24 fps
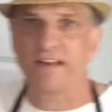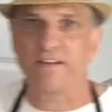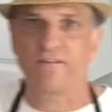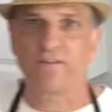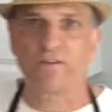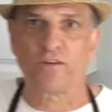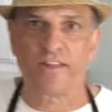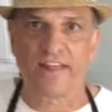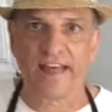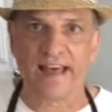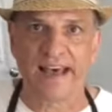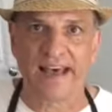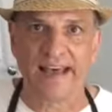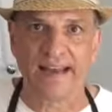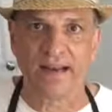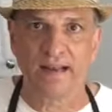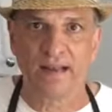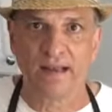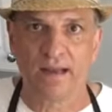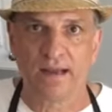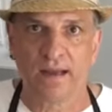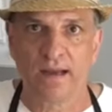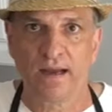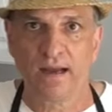for that,
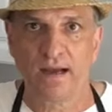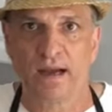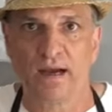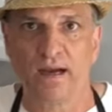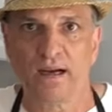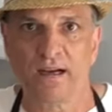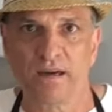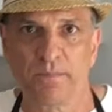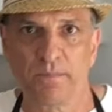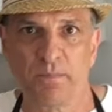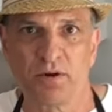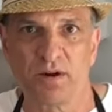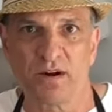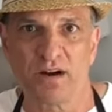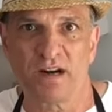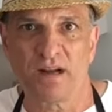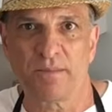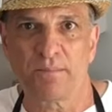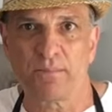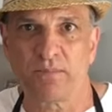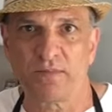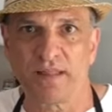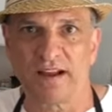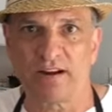I'm going to put it
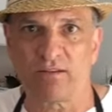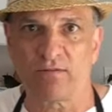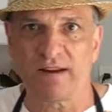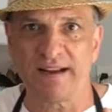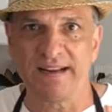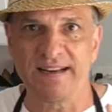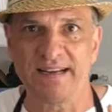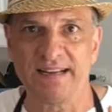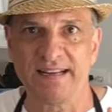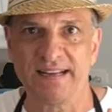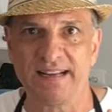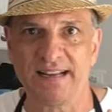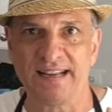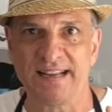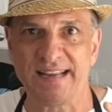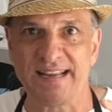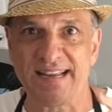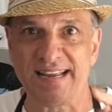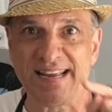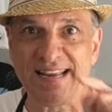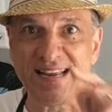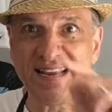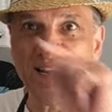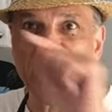up like right
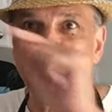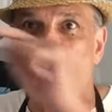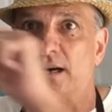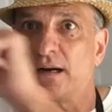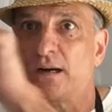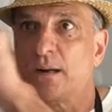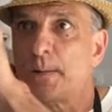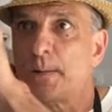here.